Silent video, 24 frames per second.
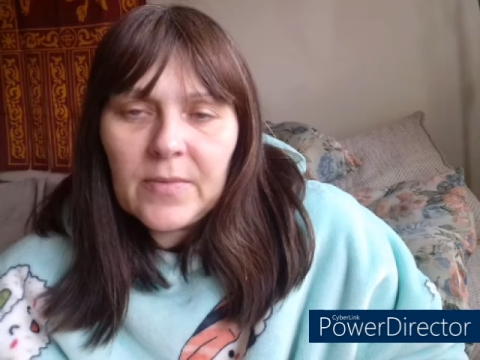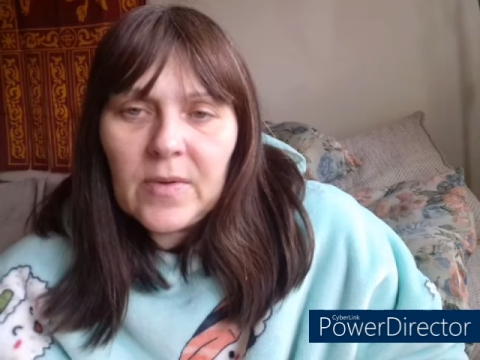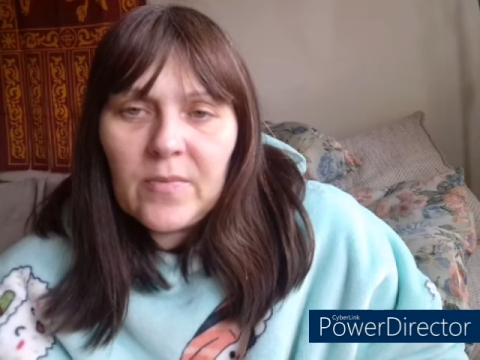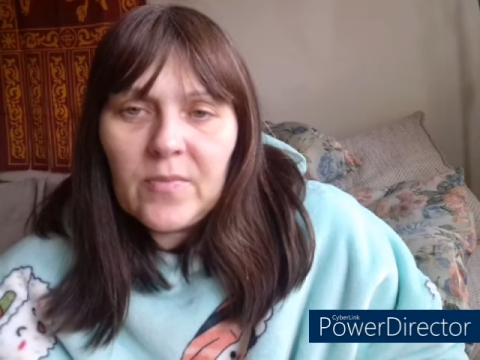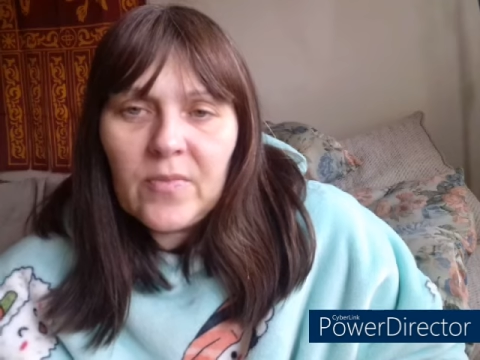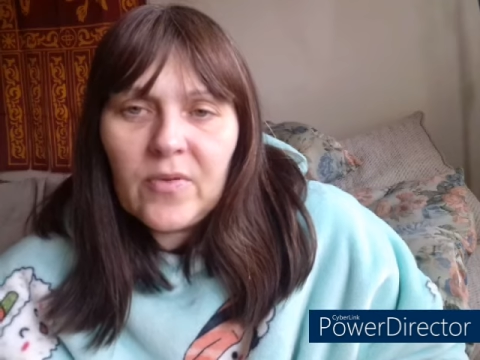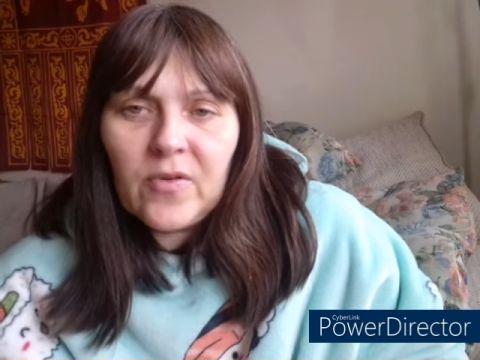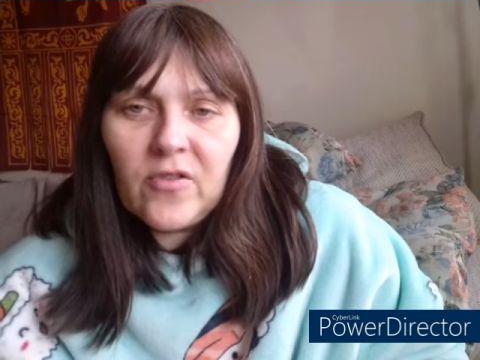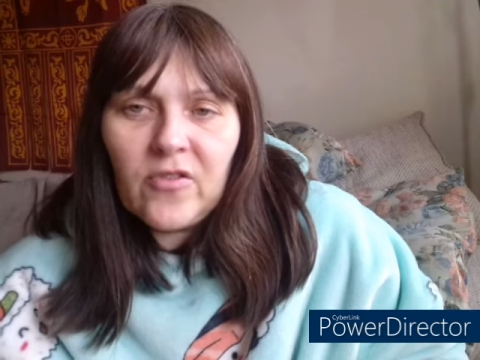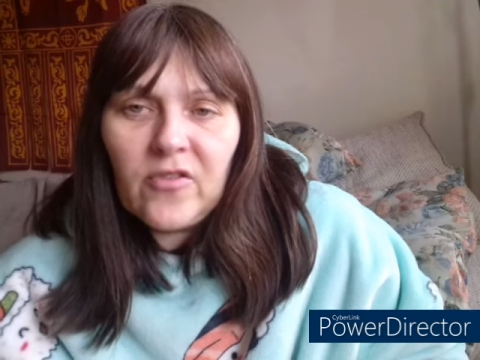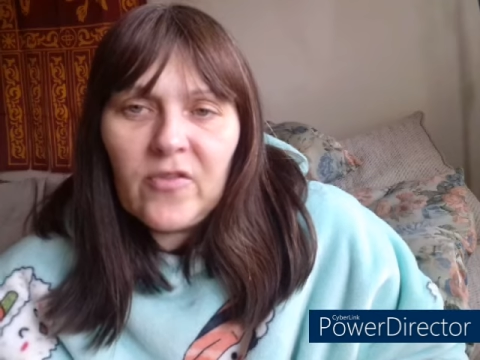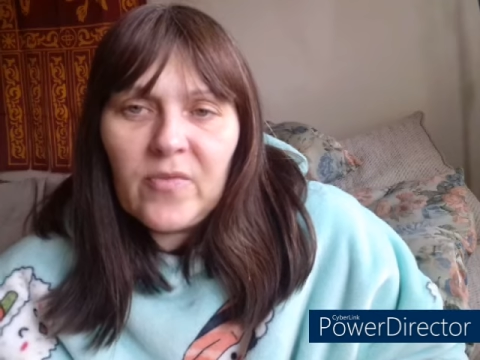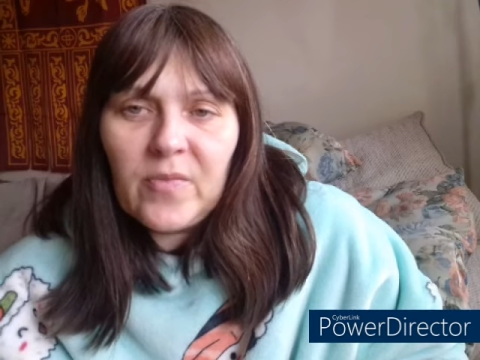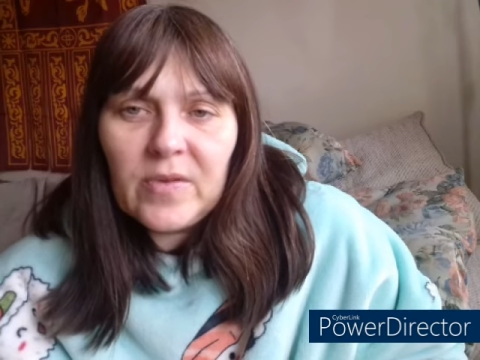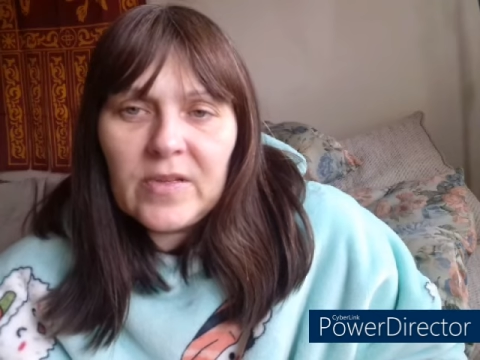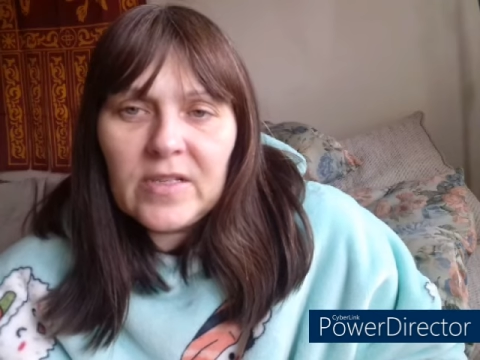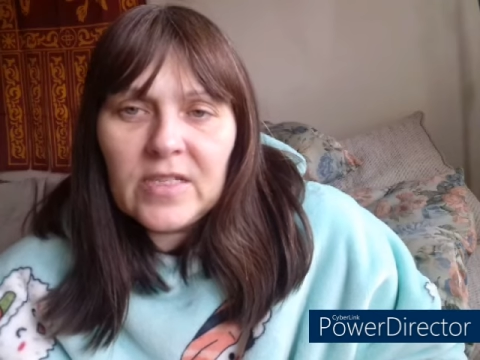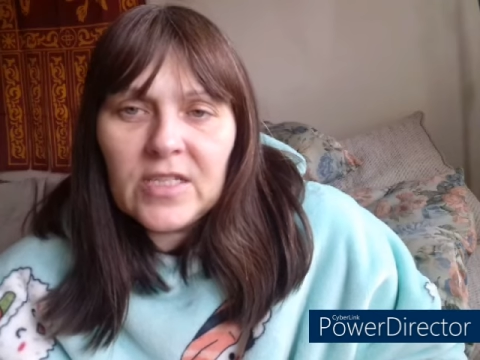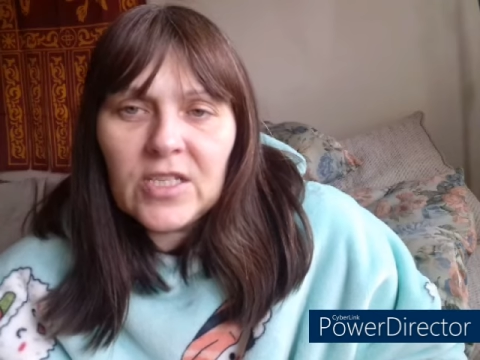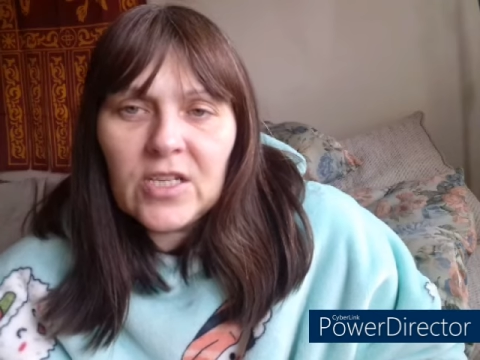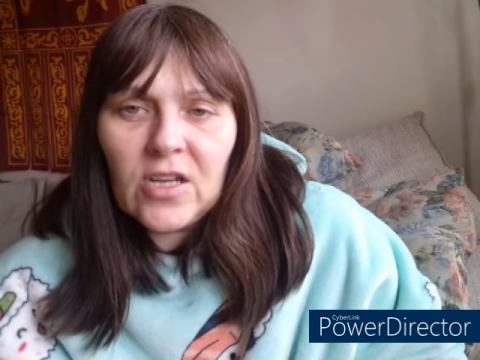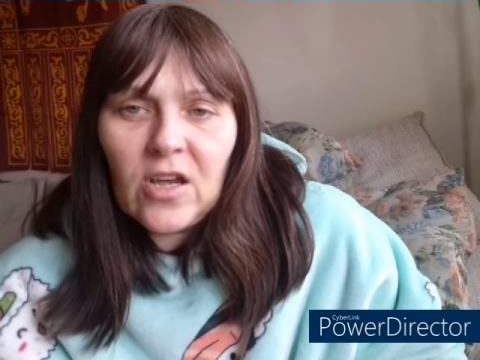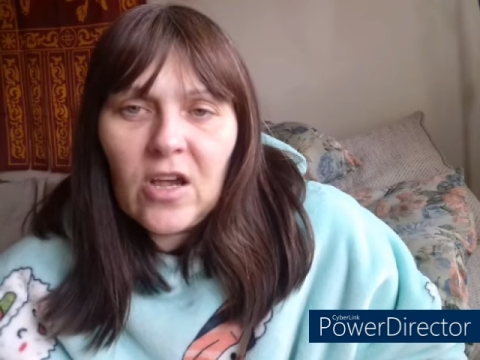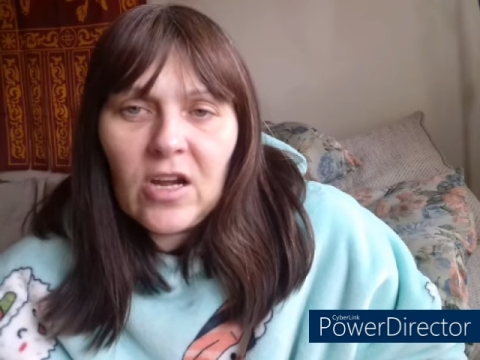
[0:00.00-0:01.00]

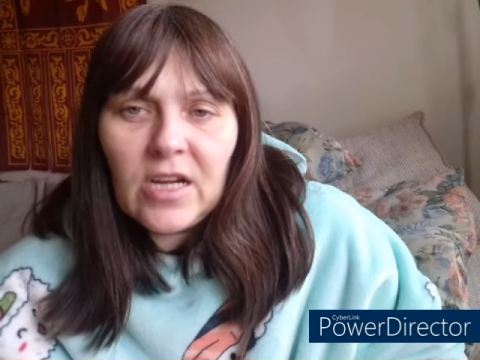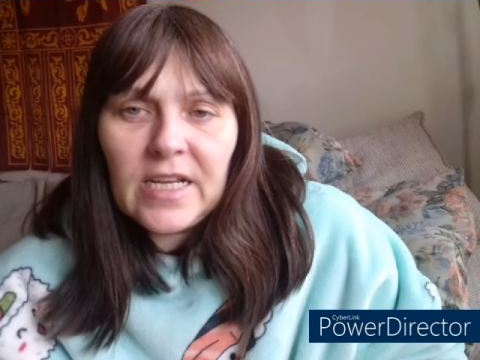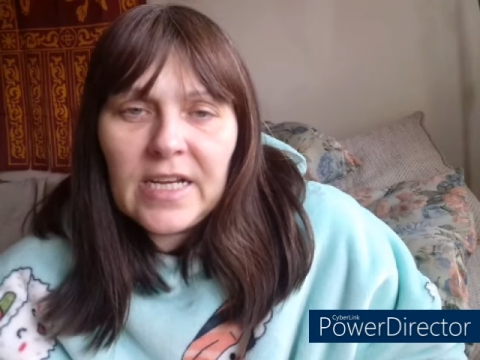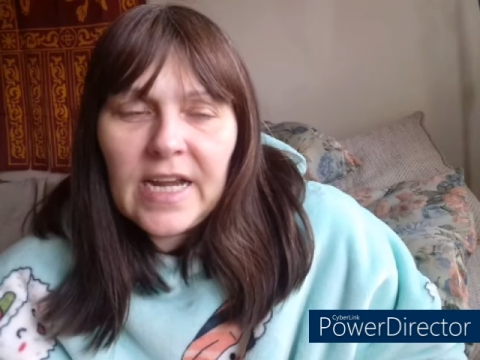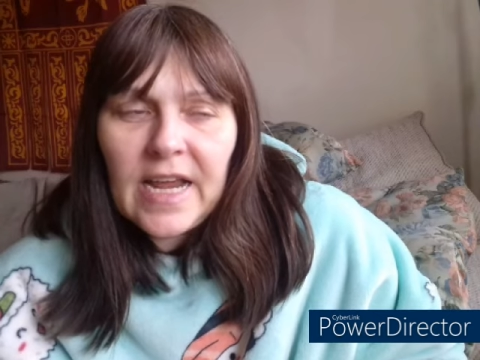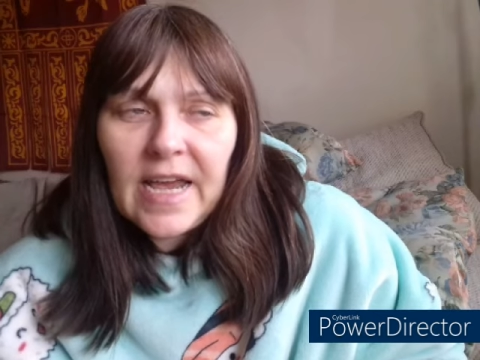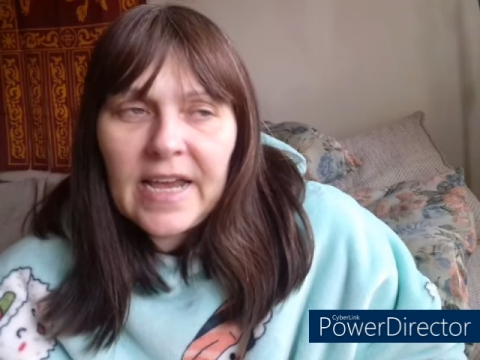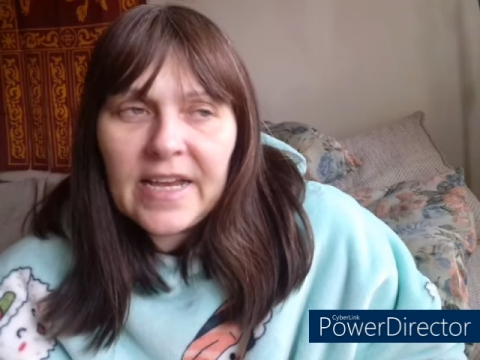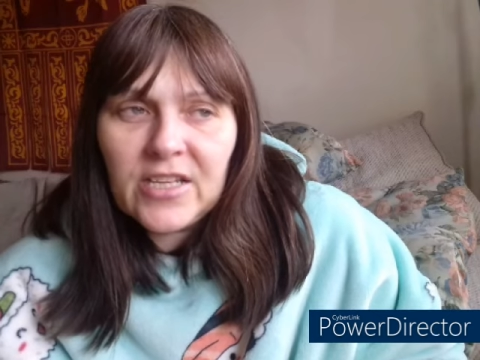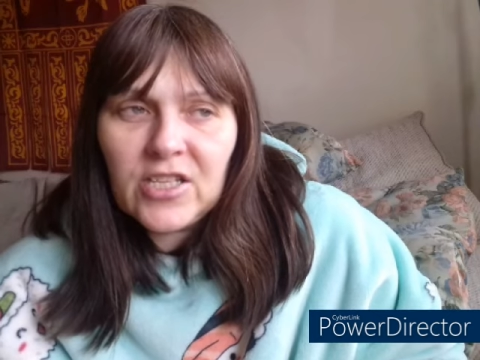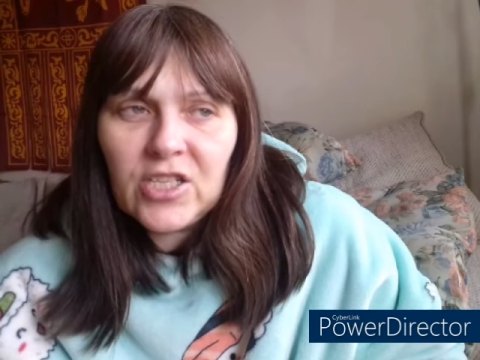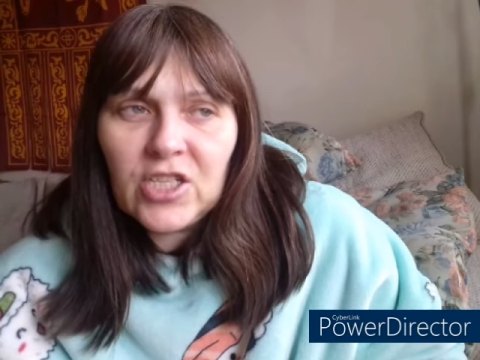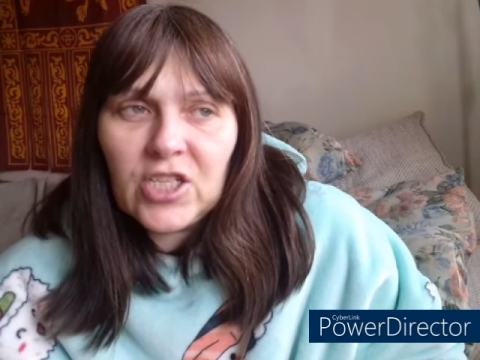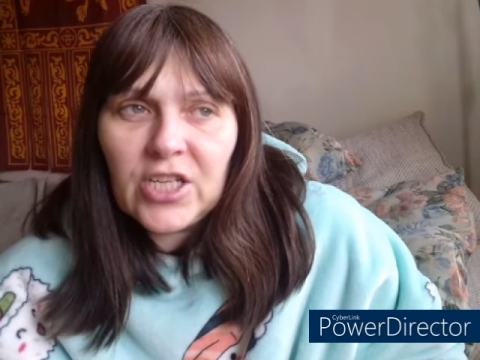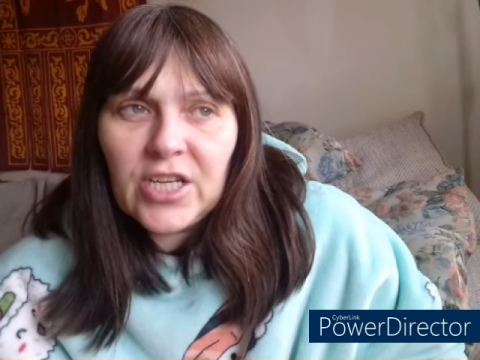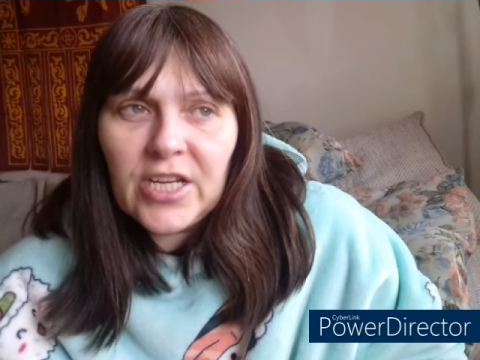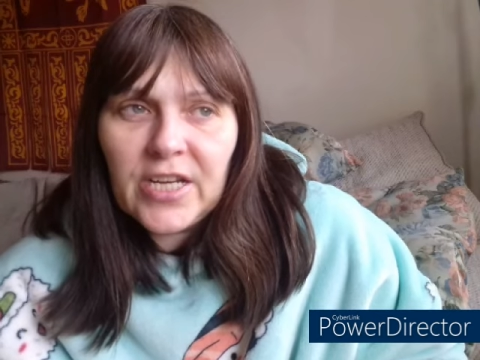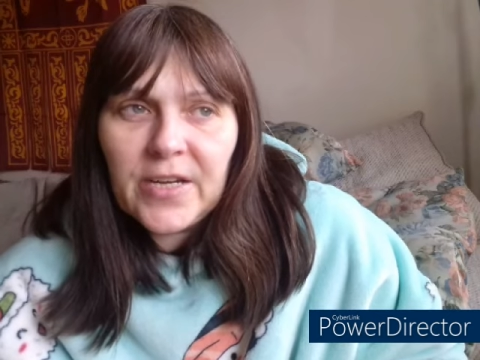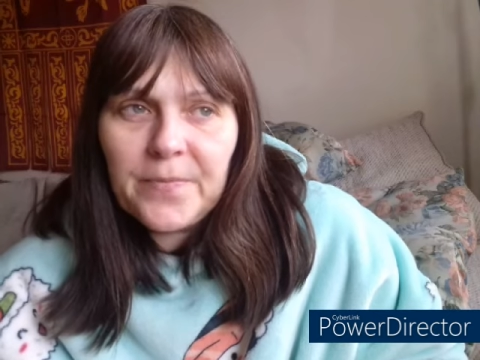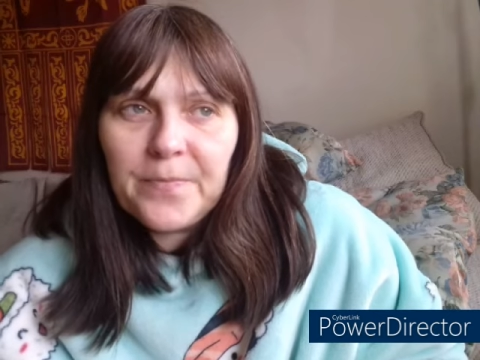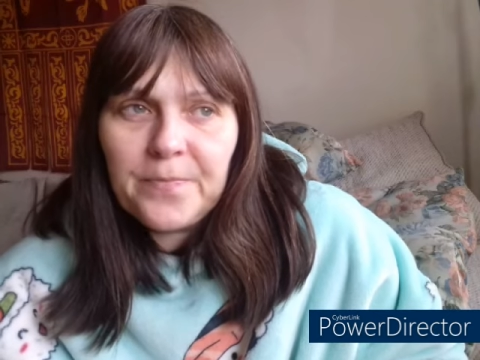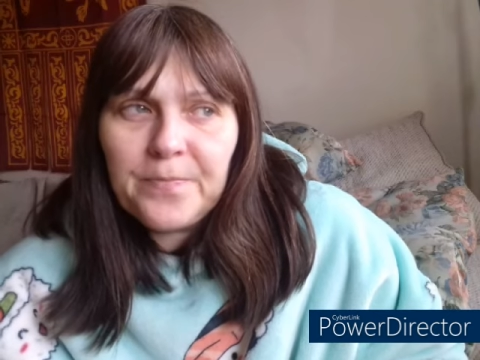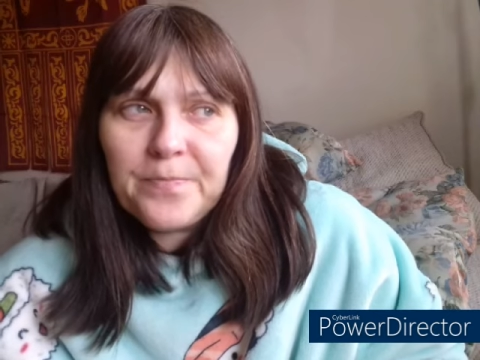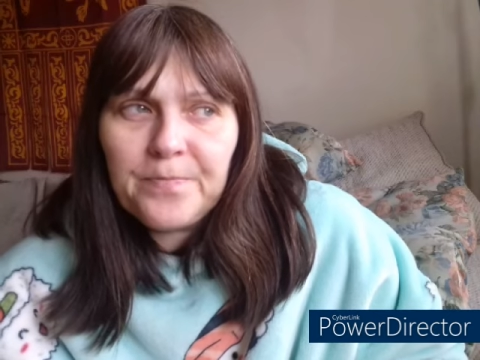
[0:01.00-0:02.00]
improvements early next year.